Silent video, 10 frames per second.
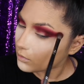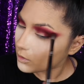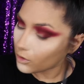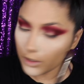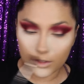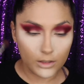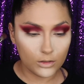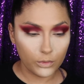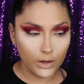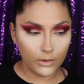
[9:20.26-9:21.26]
Okay, since
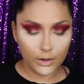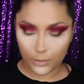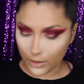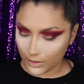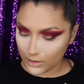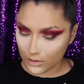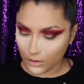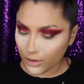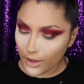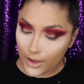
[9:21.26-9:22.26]
we already brought this
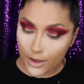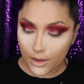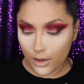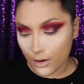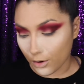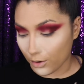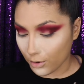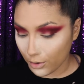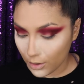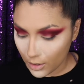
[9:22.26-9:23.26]
look here,
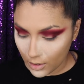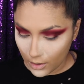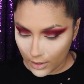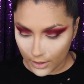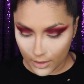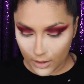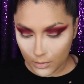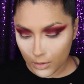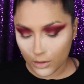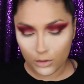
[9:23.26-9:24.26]
I think I'm
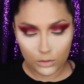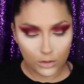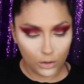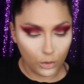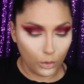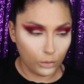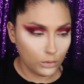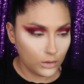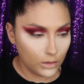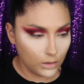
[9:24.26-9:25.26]
gonna use the
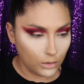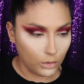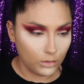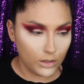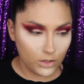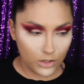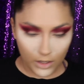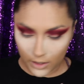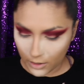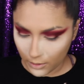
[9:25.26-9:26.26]
goldish
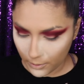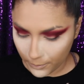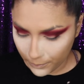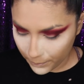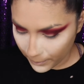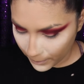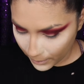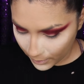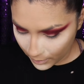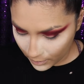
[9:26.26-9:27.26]
shade.
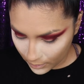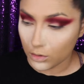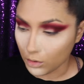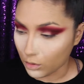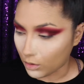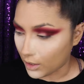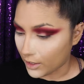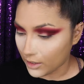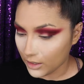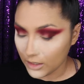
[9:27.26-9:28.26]
So
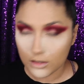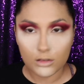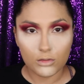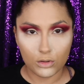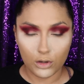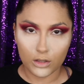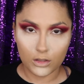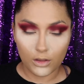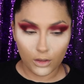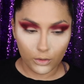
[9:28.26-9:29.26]
I need to cut
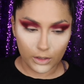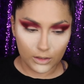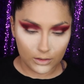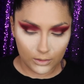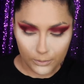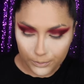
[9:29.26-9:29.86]
the crease.